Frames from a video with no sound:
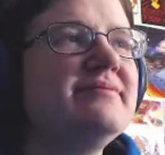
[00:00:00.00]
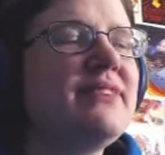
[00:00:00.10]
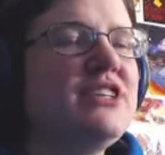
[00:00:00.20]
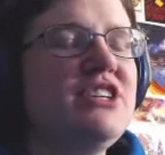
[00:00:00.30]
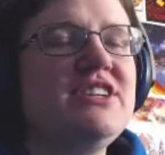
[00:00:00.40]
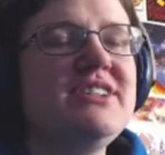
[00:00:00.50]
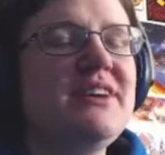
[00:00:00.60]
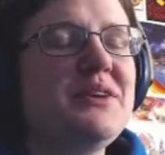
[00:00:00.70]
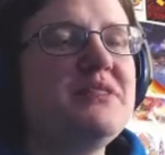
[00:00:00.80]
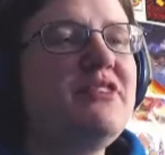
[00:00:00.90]
She
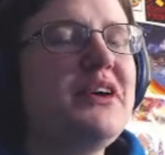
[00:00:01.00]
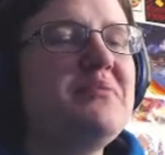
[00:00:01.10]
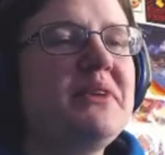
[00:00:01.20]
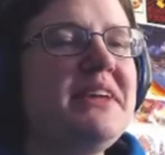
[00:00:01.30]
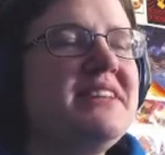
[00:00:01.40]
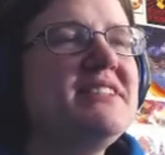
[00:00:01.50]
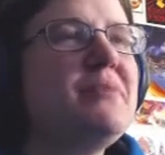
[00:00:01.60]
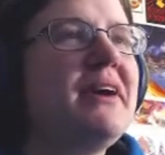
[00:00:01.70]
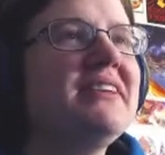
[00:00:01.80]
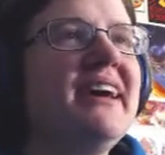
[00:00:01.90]
sounded very pleased
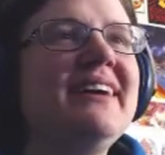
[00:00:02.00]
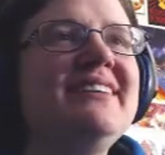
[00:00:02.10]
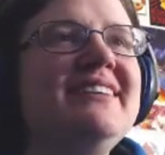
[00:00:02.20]
about that.